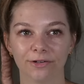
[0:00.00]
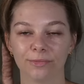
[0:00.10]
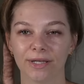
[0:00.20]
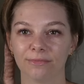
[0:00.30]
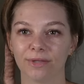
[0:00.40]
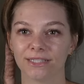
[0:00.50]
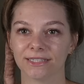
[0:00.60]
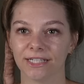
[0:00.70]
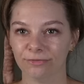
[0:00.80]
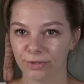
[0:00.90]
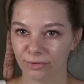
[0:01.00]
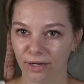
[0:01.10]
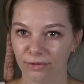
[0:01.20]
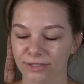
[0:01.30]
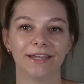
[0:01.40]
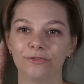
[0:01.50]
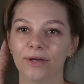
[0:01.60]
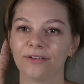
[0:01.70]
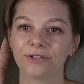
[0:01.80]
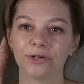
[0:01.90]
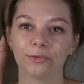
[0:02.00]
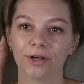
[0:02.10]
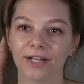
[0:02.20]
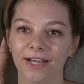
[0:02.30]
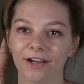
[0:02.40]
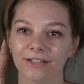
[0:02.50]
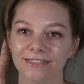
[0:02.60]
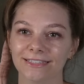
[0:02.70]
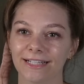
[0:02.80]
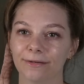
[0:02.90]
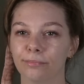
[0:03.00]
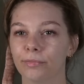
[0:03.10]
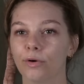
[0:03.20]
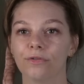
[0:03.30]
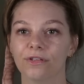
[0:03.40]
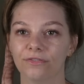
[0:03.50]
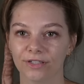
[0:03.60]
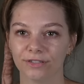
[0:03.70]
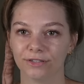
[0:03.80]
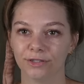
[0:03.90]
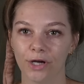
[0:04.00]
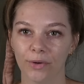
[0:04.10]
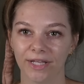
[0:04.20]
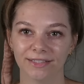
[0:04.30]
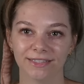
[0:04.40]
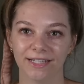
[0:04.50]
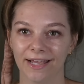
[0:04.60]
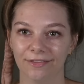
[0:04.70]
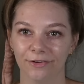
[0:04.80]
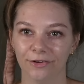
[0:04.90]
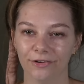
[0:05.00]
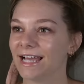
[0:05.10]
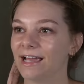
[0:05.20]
I don't make him like slave me around. If we have to go run an errand, it's like both of us going together.